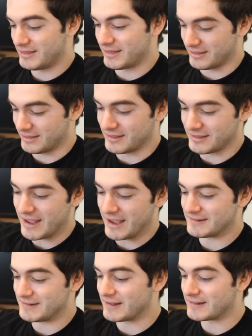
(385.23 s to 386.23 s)
The
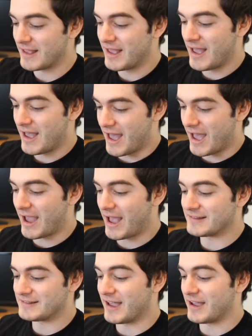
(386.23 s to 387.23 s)
text says, I
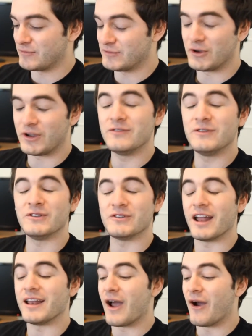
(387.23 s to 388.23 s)
asked, I am so confused
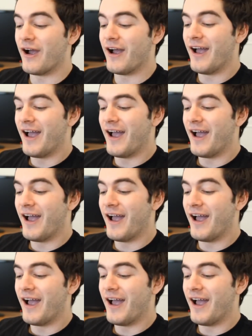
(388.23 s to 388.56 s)
right now.